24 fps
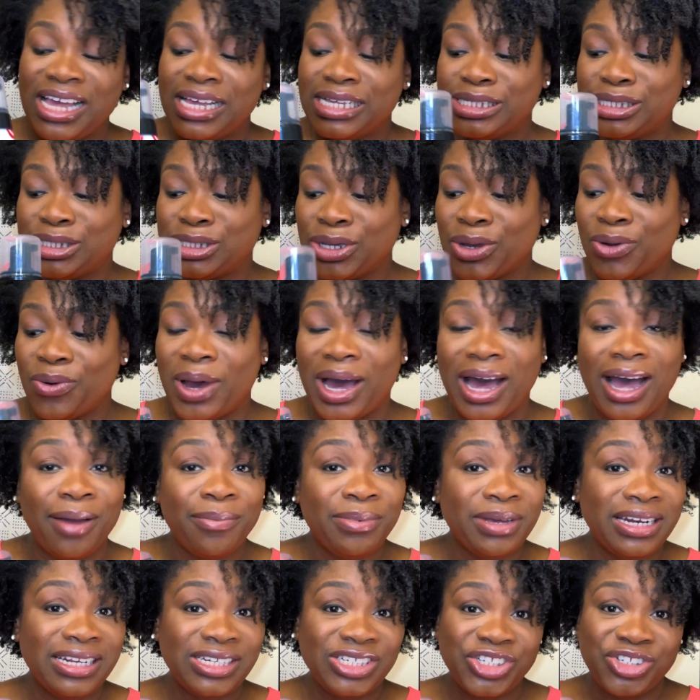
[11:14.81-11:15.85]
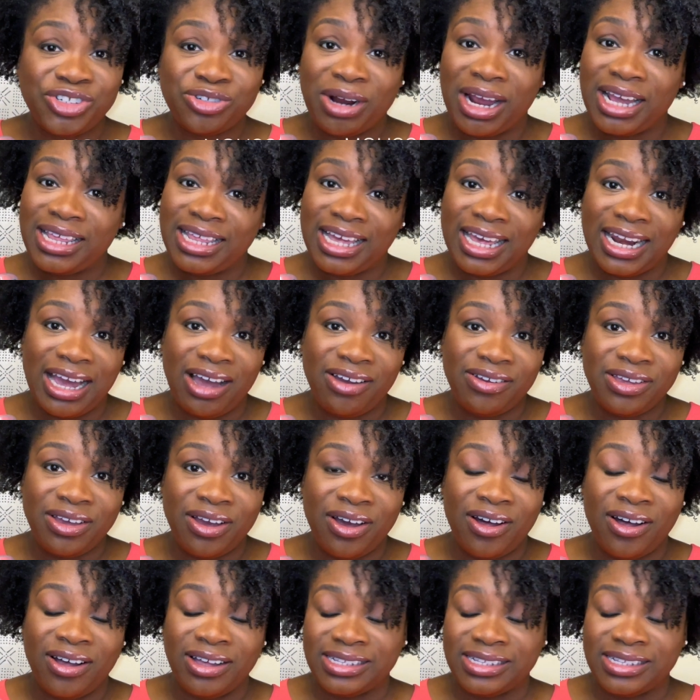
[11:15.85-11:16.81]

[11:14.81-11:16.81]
So I'm going to try that out, y'all,